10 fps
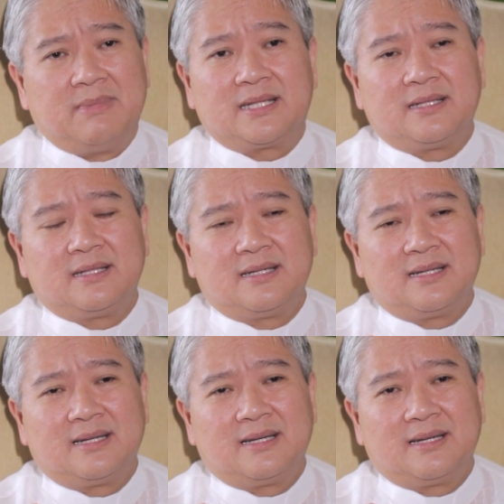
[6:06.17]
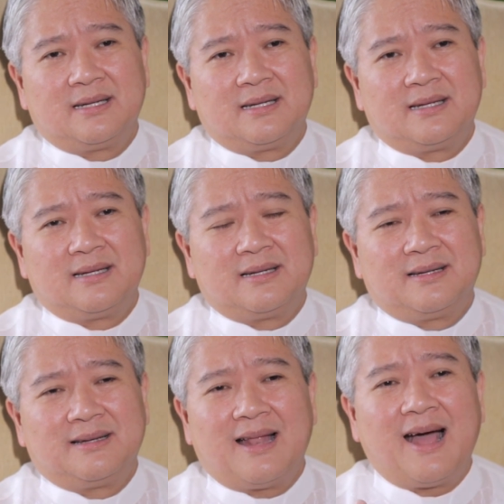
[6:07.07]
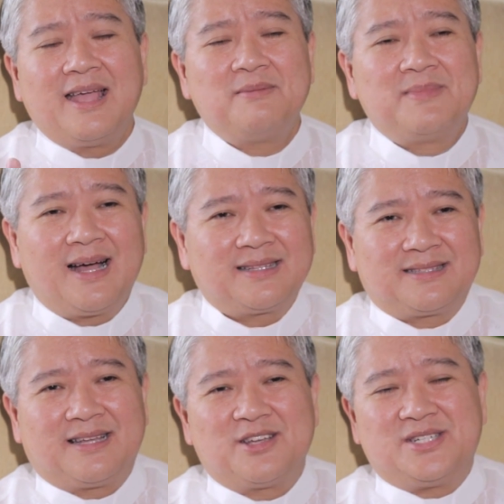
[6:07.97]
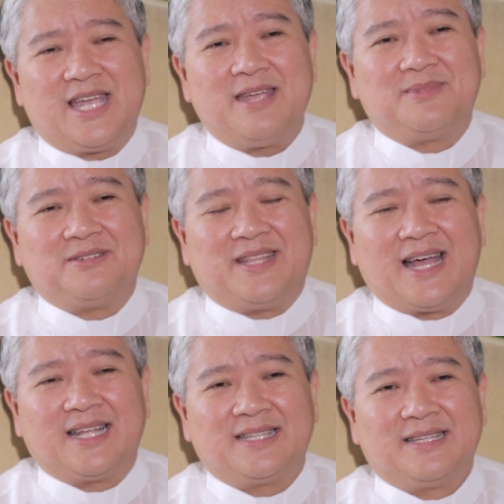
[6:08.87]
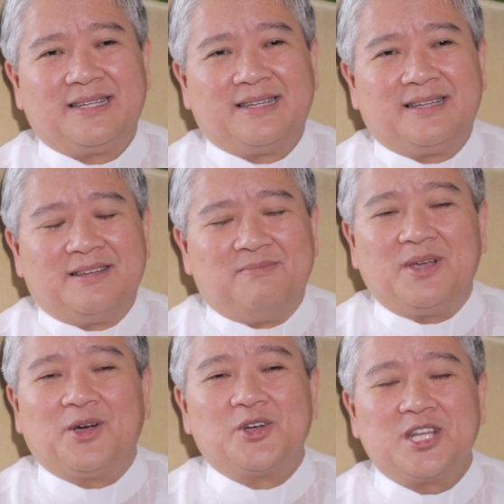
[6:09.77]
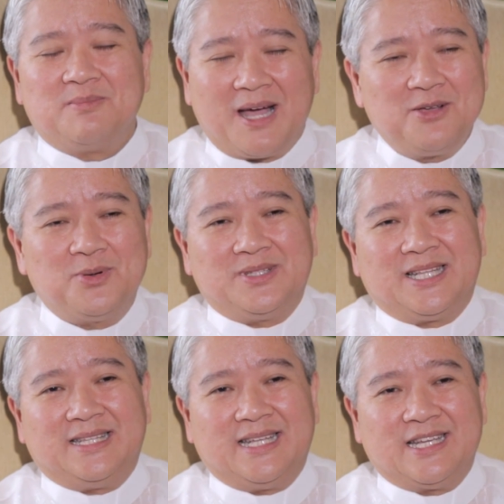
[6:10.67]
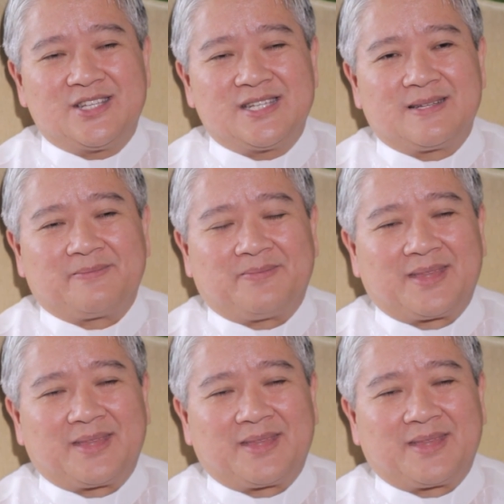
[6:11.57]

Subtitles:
but I am not ashamed of that because in my woundedness,